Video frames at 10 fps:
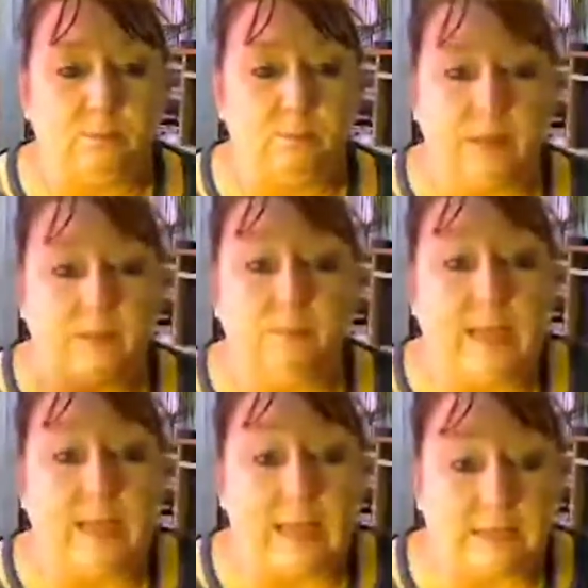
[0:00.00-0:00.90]
That's
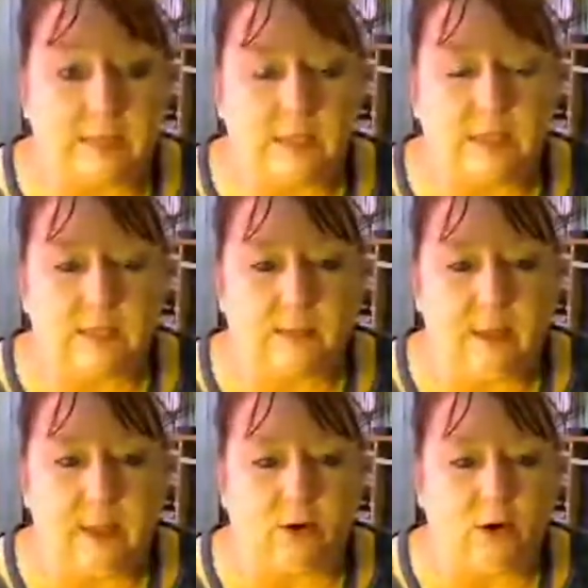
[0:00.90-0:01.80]
BS. It doesn't
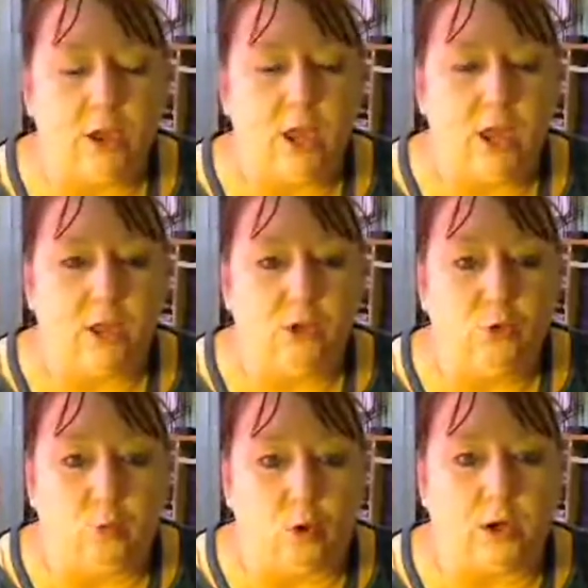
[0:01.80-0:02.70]
matter. You
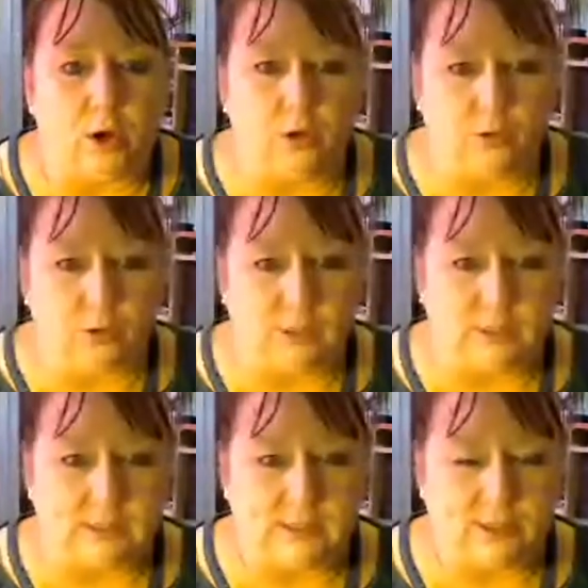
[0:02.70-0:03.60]
want all your
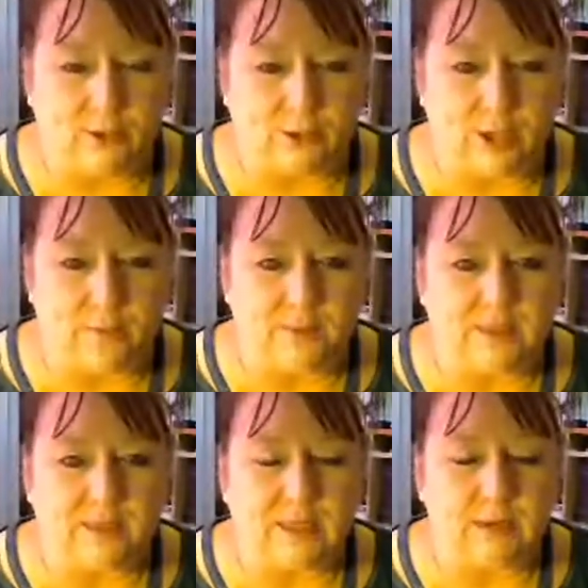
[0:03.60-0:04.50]
listings in your shop in the
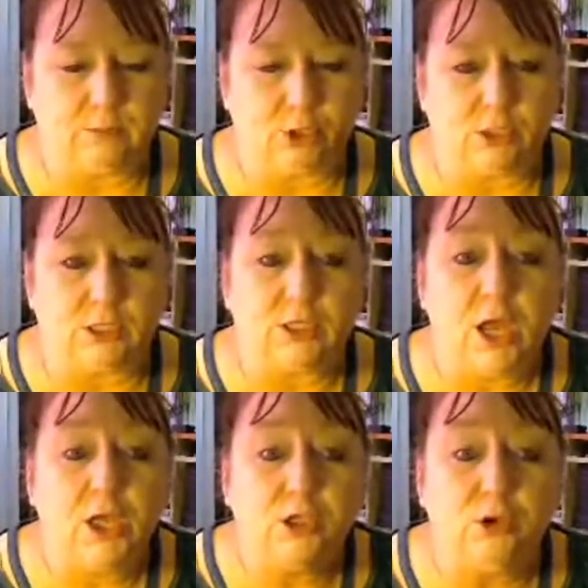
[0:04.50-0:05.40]
same searches
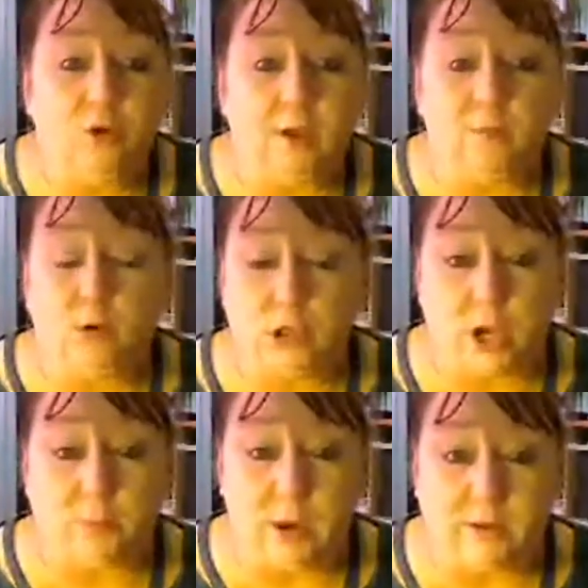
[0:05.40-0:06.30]
so you have more shop
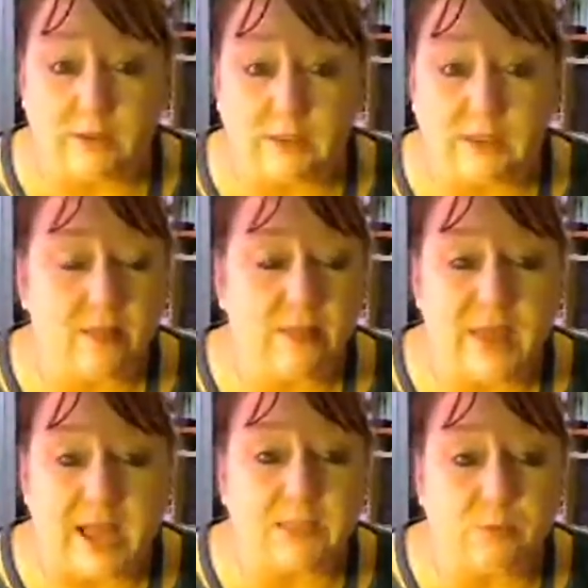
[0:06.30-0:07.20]
relevance.
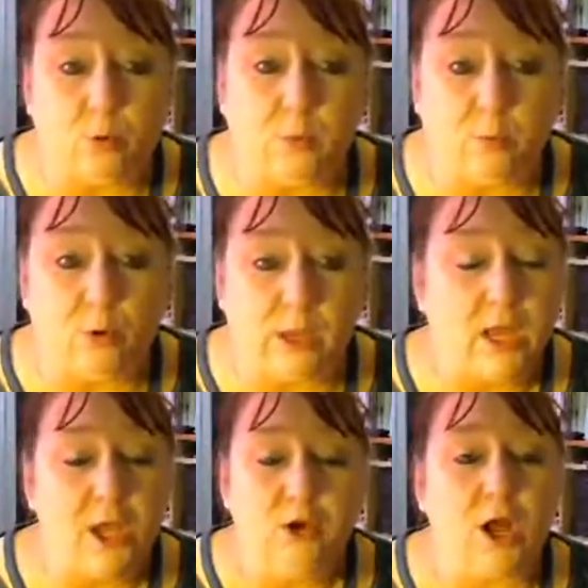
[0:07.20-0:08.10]
That's more important.
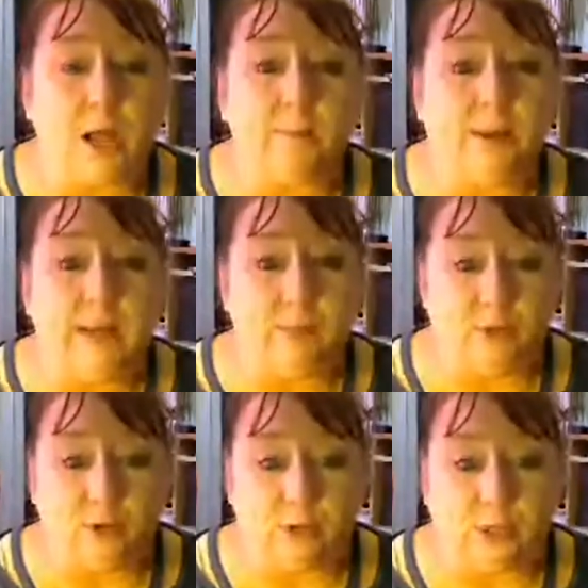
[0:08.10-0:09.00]
You're not competing with
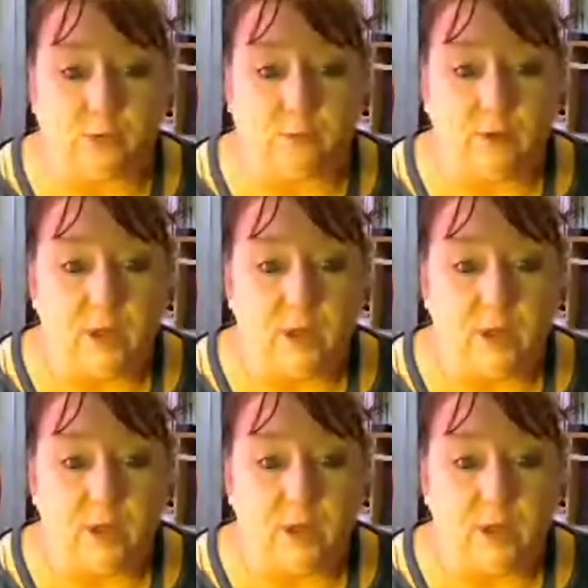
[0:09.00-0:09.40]
yourself.